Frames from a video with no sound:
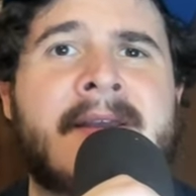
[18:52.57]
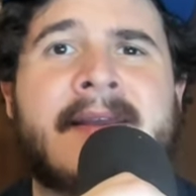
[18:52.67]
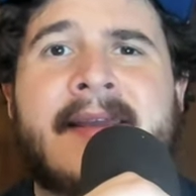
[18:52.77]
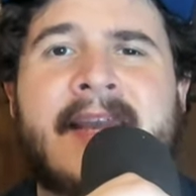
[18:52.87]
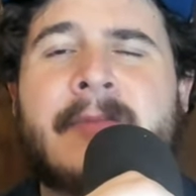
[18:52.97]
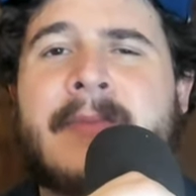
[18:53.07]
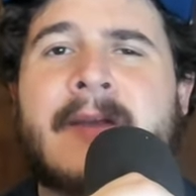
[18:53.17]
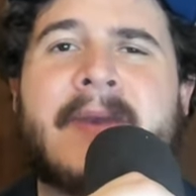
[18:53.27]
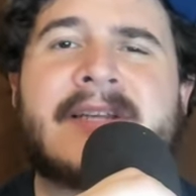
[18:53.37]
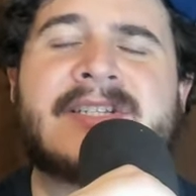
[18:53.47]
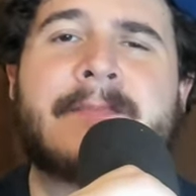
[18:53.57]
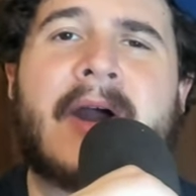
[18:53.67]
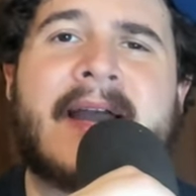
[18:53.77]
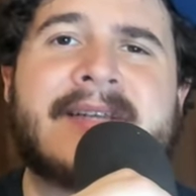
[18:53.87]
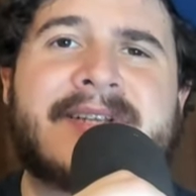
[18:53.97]
He could be a big
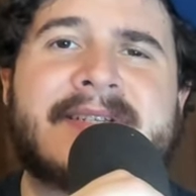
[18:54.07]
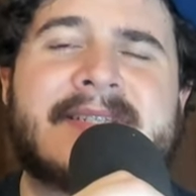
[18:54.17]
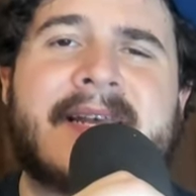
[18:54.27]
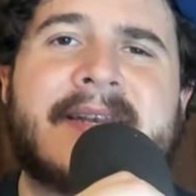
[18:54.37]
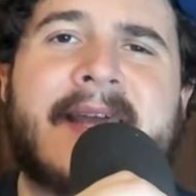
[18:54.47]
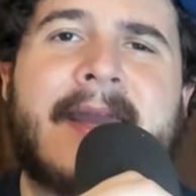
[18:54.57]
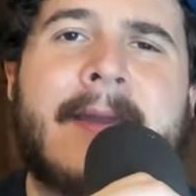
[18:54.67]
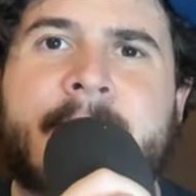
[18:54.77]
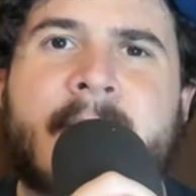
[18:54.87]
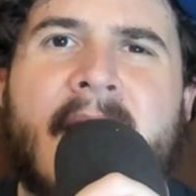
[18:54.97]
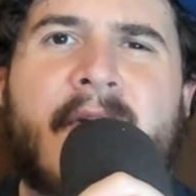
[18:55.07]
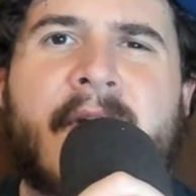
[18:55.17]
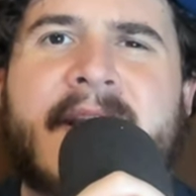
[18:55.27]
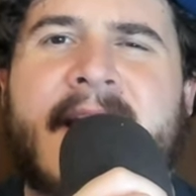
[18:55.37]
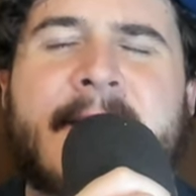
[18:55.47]
surprise on Sunday. I've
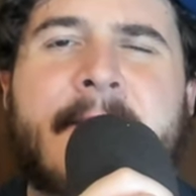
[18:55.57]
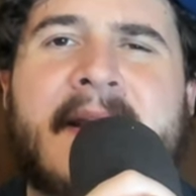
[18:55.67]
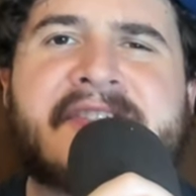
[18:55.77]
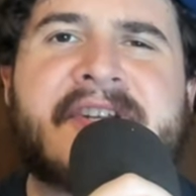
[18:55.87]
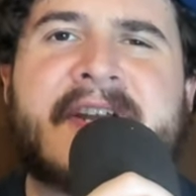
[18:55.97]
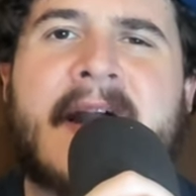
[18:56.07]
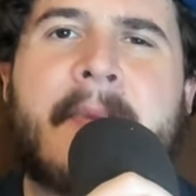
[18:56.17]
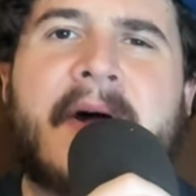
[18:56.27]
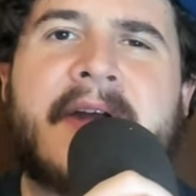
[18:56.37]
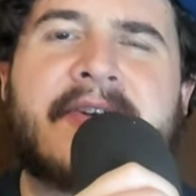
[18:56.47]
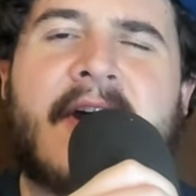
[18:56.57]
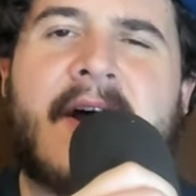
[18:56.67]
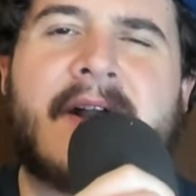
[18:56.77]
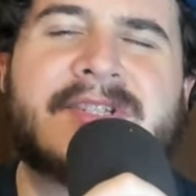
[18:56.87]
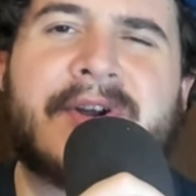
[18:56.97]
already kind of mentioned a couple
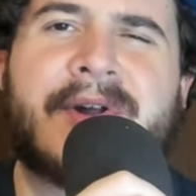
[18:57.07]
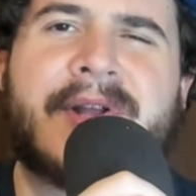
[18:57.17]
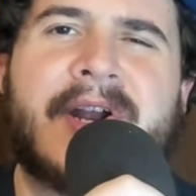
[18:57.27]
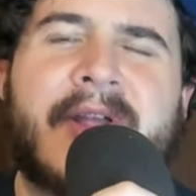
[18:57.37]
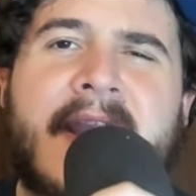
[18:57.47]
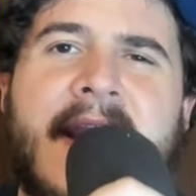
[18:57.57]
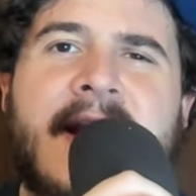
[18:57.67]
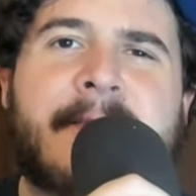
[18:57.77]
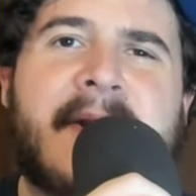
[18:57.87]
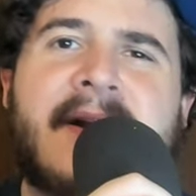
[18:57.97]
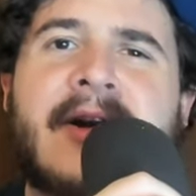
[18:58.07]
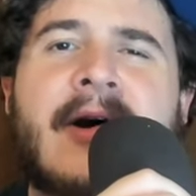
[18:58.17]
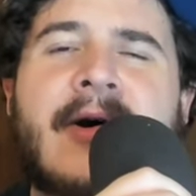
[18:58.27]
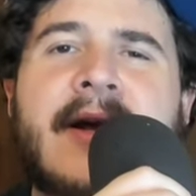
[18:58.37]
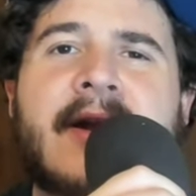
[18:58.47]
underdogs earlier, like
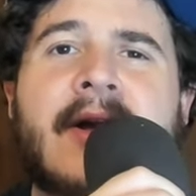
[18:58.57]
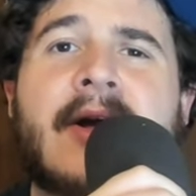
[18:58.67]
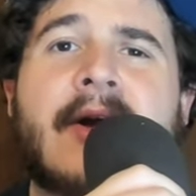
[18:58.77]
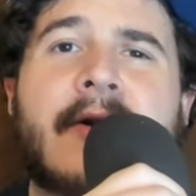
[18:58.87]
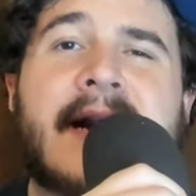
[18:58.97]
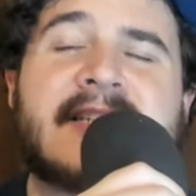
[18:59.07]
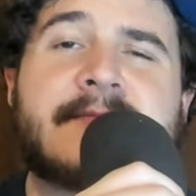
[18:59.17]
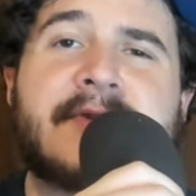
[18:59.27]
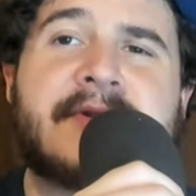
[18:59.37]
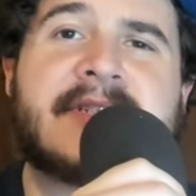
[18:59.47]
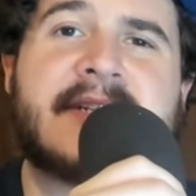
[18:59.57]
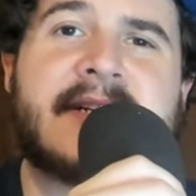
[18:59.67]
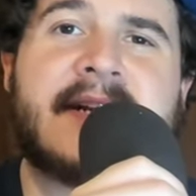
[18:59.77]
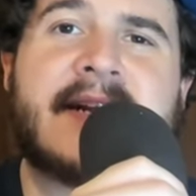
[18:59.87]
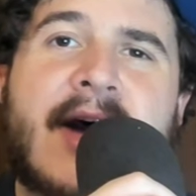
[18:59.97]
Canapino and Rasmussen,
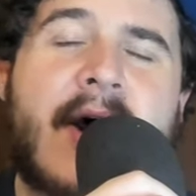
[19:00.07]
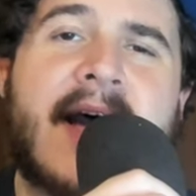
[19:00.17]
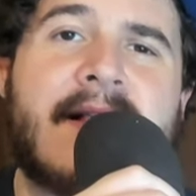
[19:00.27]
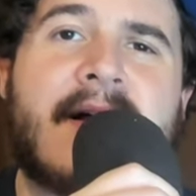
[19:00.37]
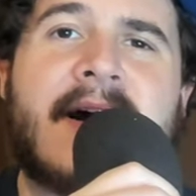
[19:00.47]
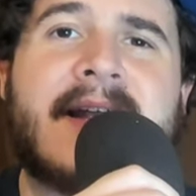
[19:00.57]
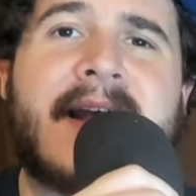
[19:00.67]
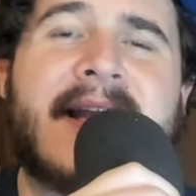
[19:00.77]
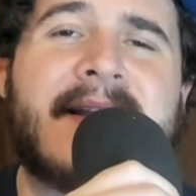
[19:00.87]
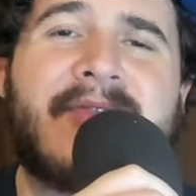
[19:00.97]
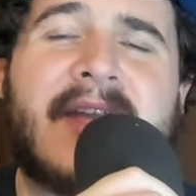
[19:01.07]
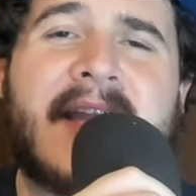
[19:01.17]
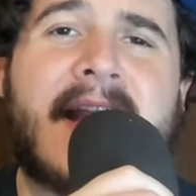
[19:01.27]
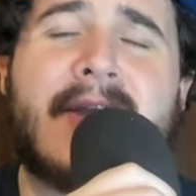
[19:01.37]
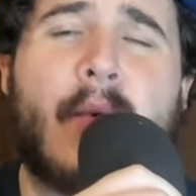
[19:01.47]
and Ilott. I think
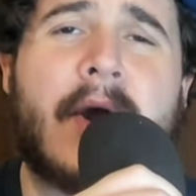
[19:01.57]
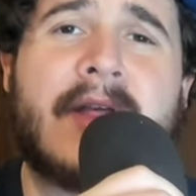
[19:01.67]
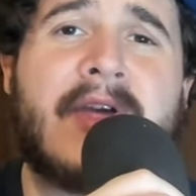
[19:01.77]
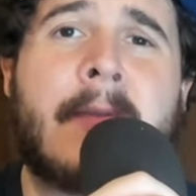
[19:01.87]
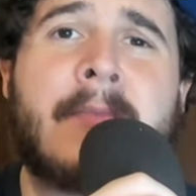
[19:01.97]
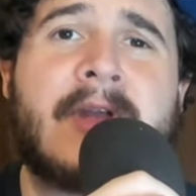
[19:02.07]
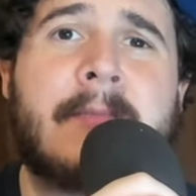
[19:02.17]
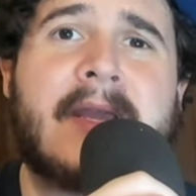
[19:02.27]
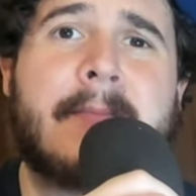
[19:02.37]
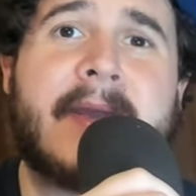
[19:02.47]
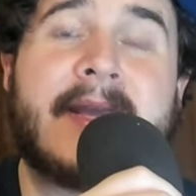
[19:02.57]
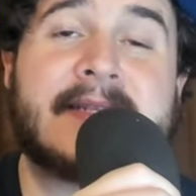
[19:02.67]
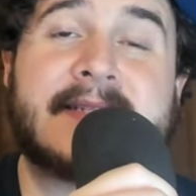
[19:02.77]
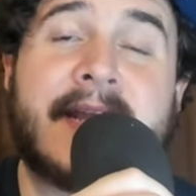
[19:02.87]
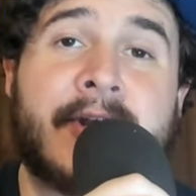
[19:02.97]
any one of them could be a big
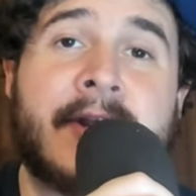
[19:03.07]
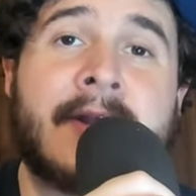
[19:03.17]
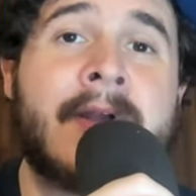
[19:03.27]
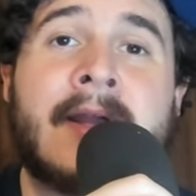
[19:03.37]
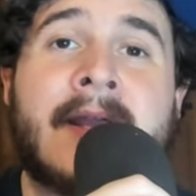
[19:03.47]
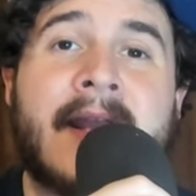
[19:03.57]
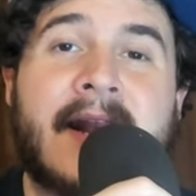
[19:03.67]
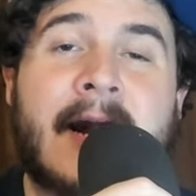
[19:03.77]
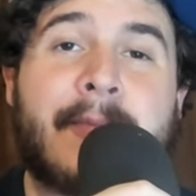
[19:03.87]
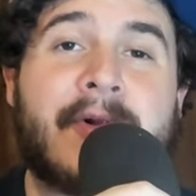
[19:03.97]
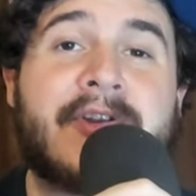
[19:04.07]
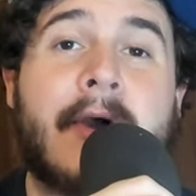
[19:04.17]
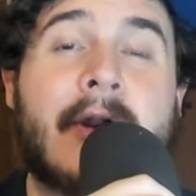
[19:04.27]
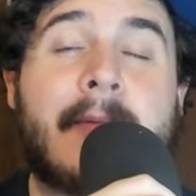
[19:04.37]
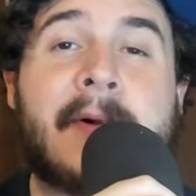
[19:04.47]
contender. And a couple of
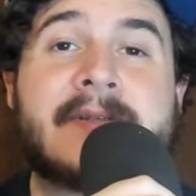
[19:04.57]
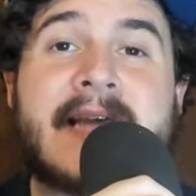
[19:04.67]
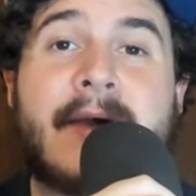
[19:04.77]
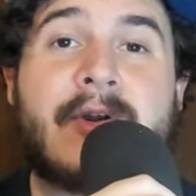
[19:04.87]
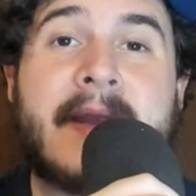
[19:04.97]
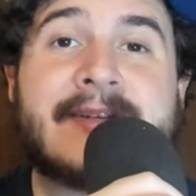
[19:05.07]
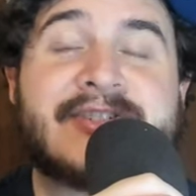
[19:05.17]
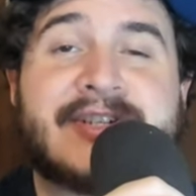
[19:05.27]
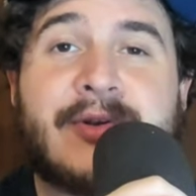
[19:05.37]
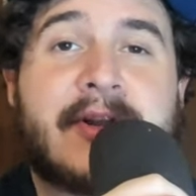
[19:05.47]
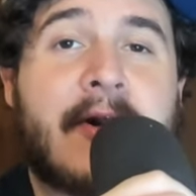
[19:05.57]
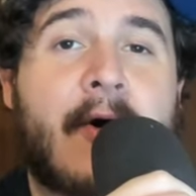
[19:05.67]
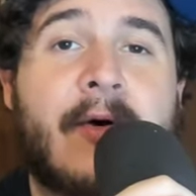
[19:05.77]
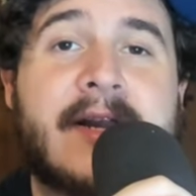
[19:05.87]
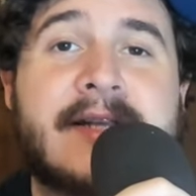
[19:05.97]
notables I would mention. You could
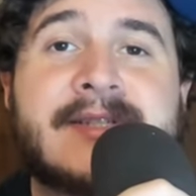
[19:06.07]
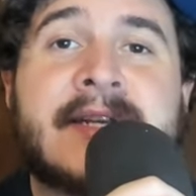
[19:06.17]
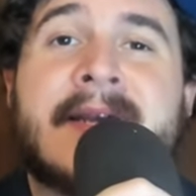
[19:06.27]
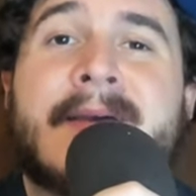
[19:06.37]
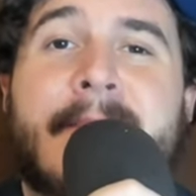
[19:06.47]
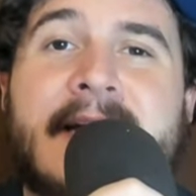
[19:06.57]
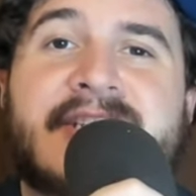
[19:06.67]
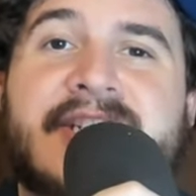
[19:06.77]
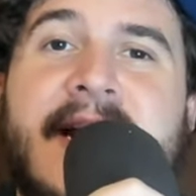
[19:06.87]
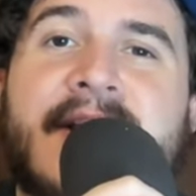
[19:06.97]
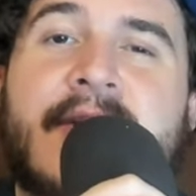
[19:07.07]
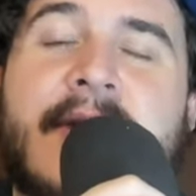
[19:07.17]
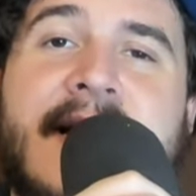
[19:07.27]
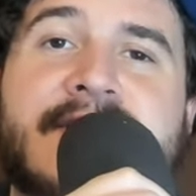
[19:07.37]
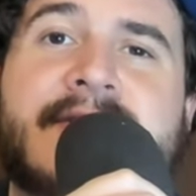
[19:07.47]
always mention Elio
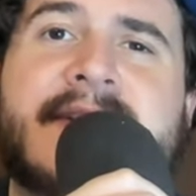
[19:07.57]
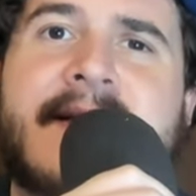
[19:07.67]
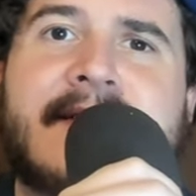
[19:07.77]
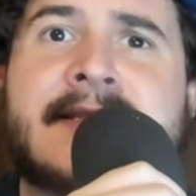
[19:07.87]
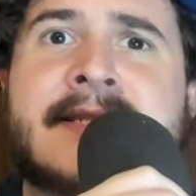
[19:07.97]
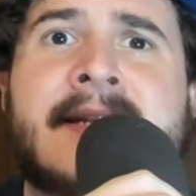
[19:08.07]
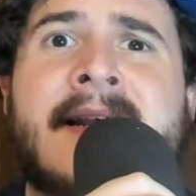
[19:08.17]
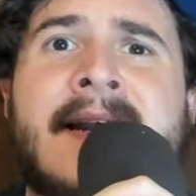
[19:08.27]
Castroneves.